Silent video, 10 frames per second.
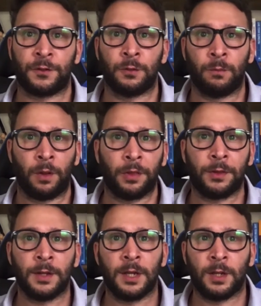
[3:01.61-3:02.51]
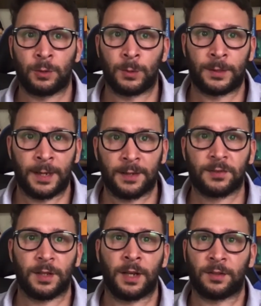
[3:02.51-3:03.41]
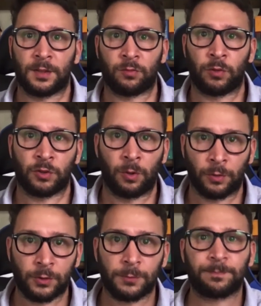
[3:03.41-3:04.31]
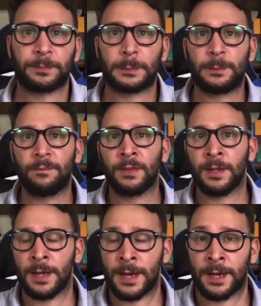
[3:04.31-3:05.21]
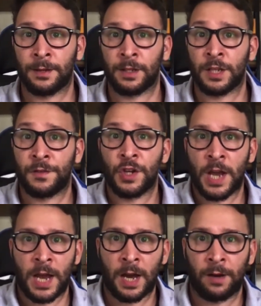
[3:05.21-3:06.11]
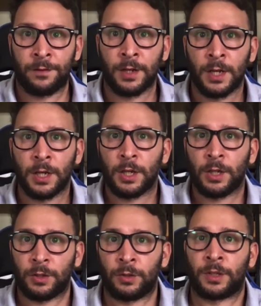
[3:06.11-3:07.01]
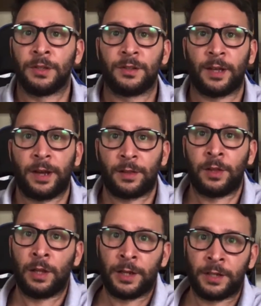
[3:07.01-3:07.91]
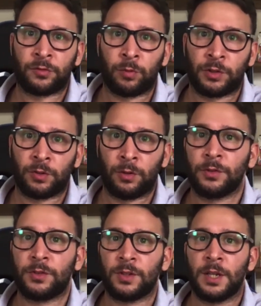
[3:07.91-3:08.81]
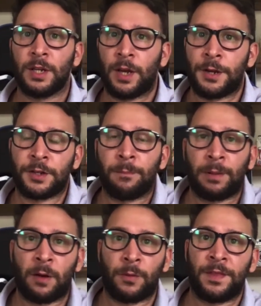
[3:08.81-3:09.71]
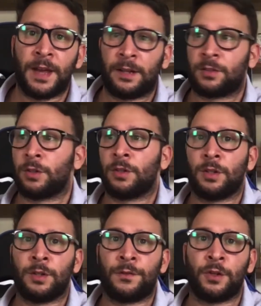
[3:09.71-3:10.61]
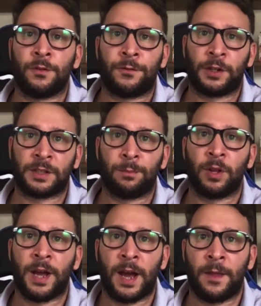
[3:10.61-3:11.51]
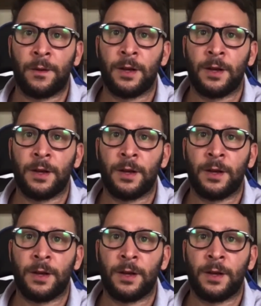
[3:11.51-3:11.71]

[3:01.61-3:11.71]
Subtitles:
months to test and assess results. And if you have, you can take the latest results and you can plan with that. So if you, for example, had